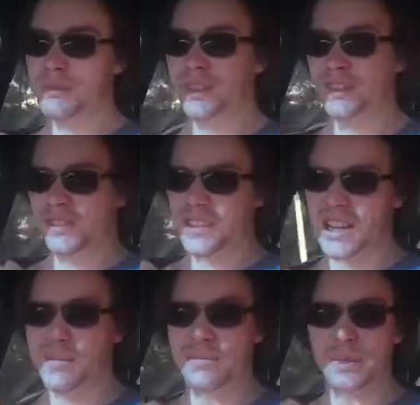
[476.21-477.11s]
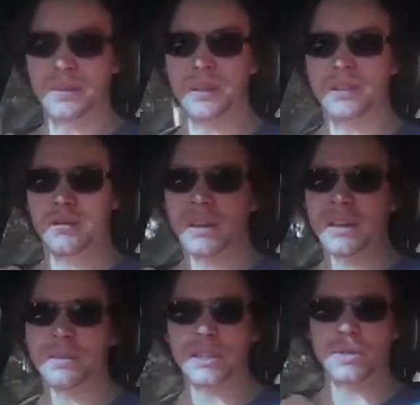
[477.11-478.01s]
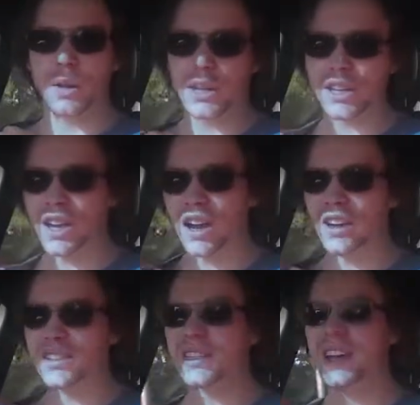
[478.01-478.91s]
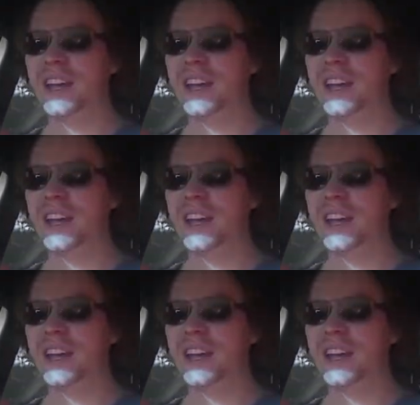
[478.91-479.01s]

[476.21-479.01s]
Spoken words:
and GM sometimes don't make the best quality cars.